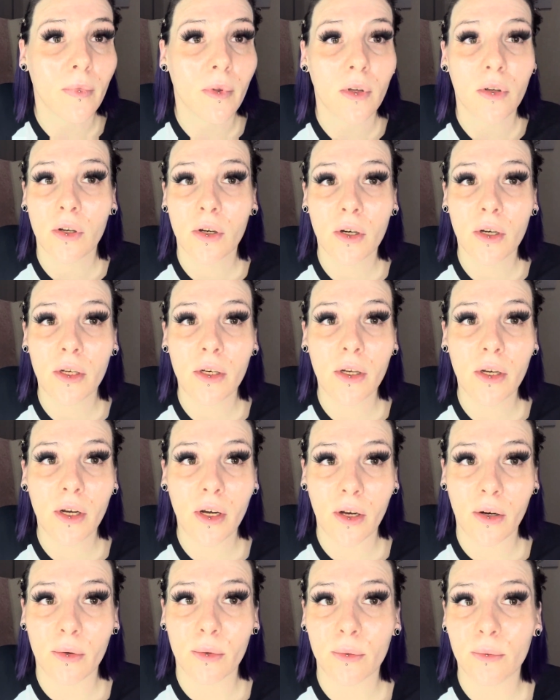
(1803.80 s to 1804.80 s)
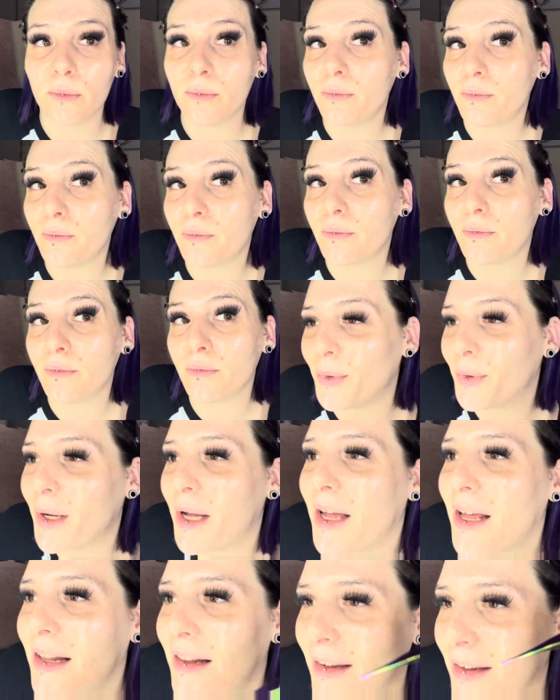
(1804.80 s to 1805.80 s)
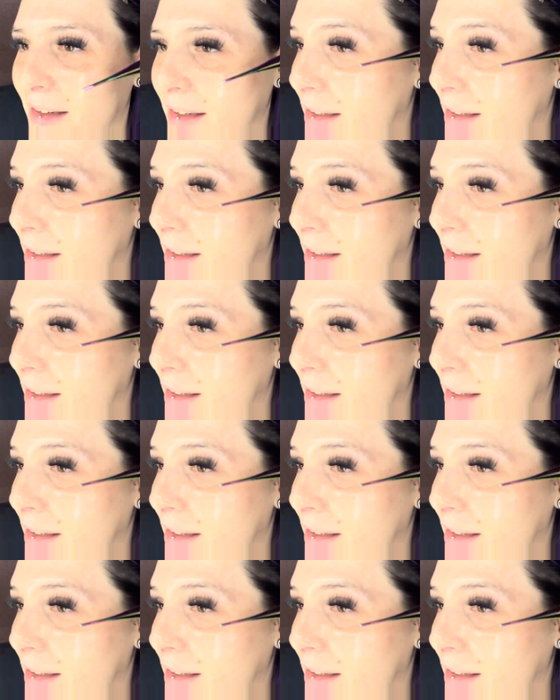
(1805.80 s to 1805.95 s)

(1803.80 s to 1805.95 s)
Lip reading: you're good to go. I like